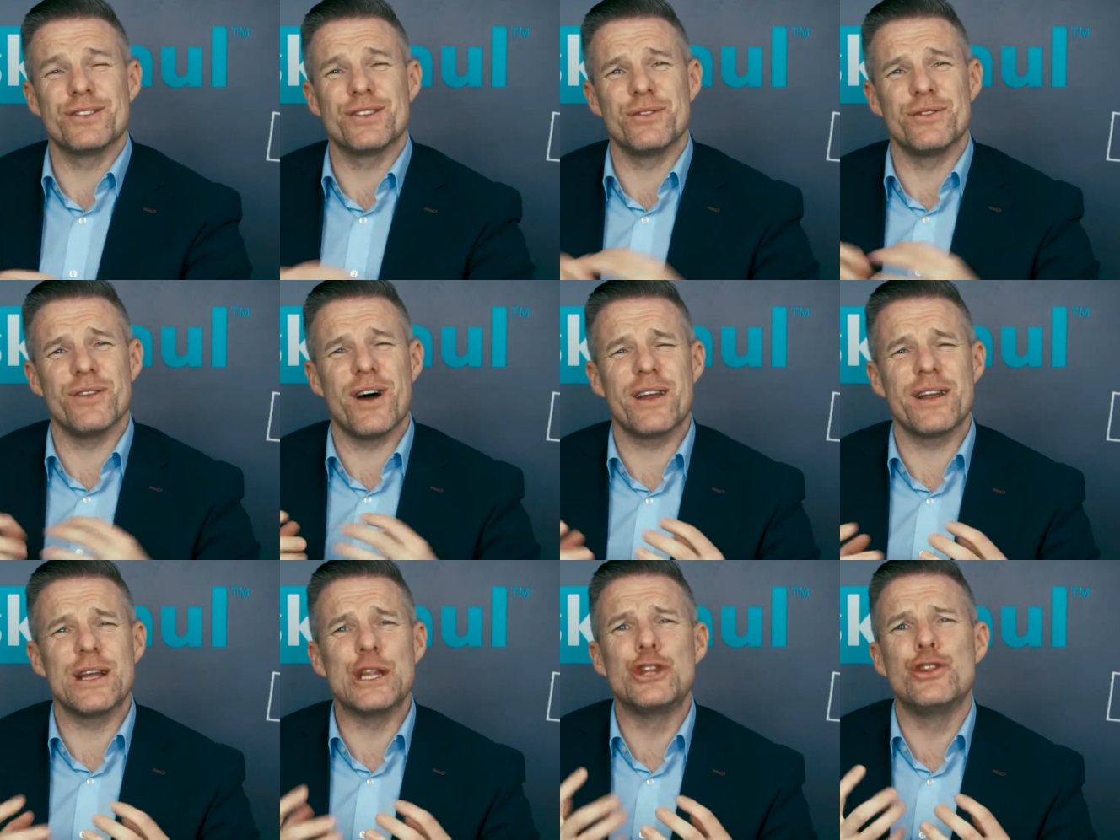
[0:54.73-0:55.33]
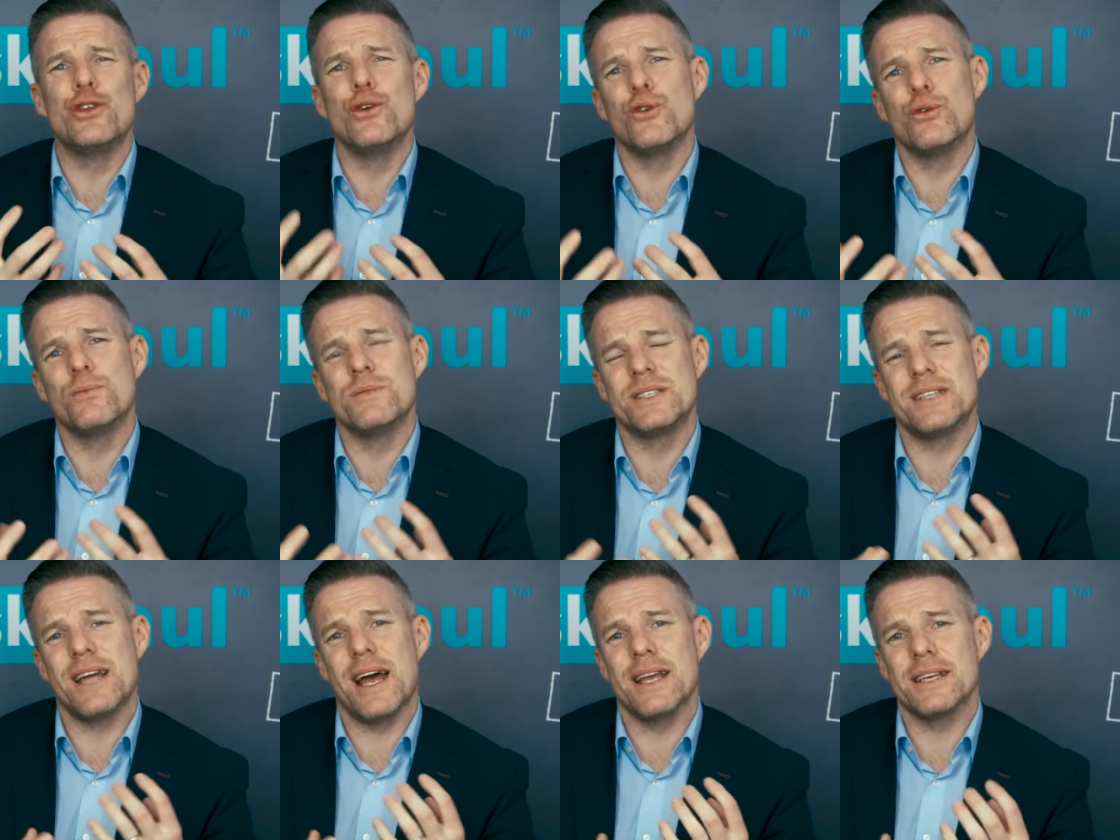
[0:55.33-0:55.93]
So not a
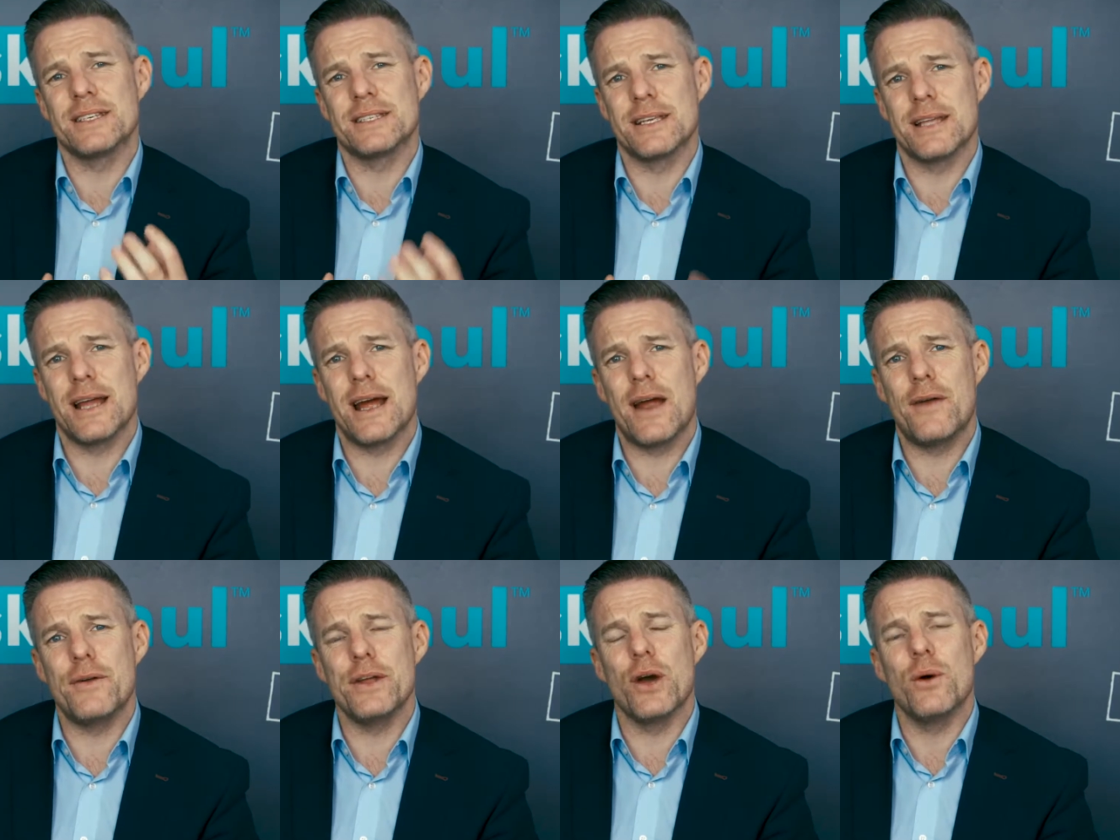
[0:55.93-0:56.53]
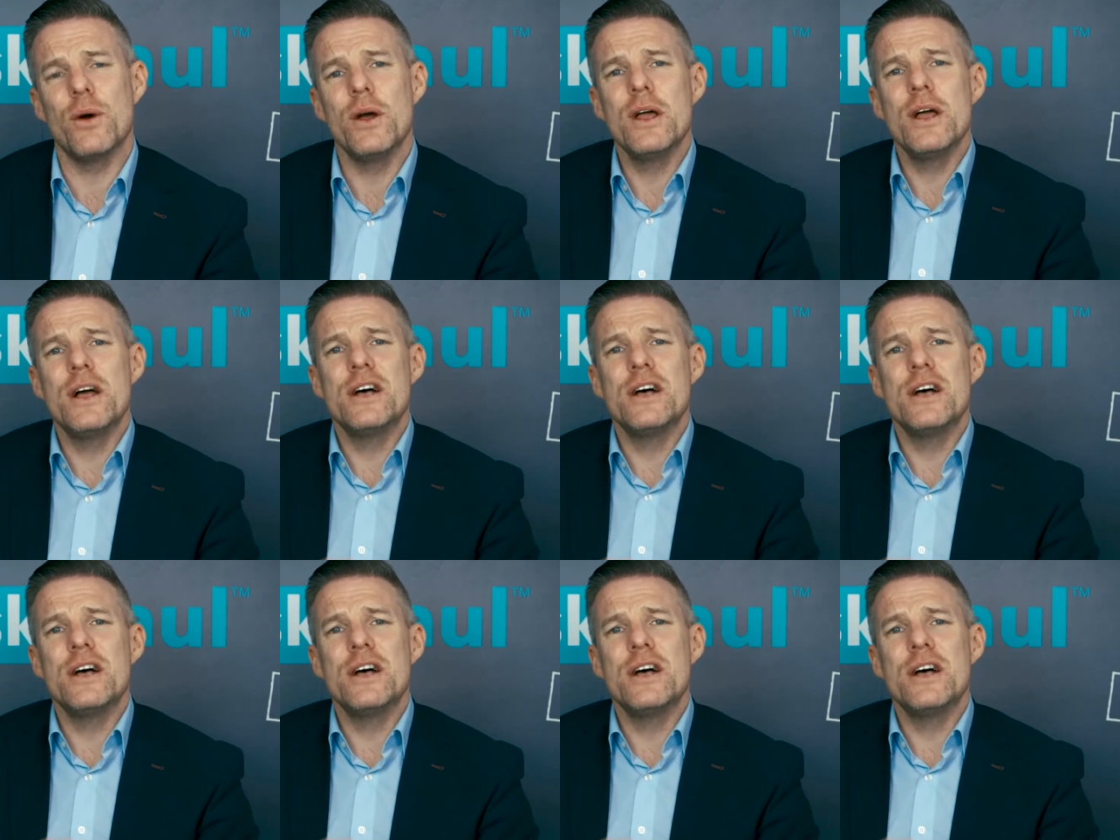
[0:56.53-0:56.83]
doomsday scenario.